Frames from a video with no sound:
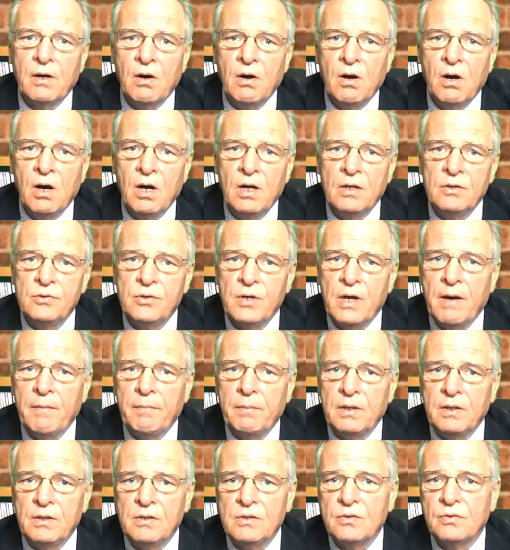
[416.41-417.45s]
on
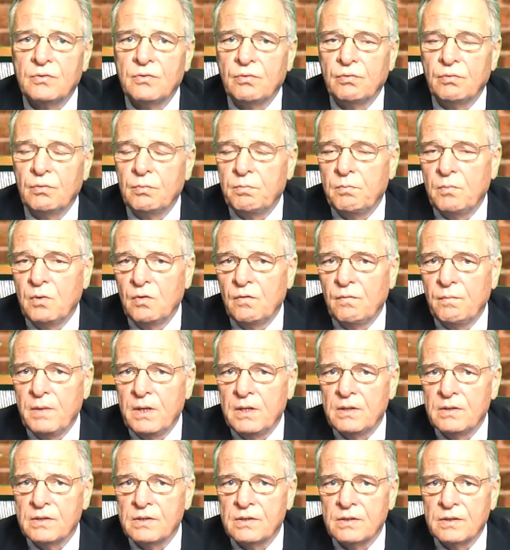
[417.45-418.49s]
Japanese troop
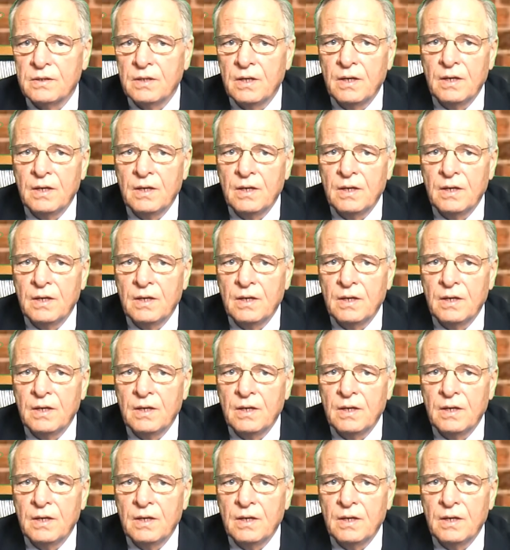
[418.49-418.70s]
movements,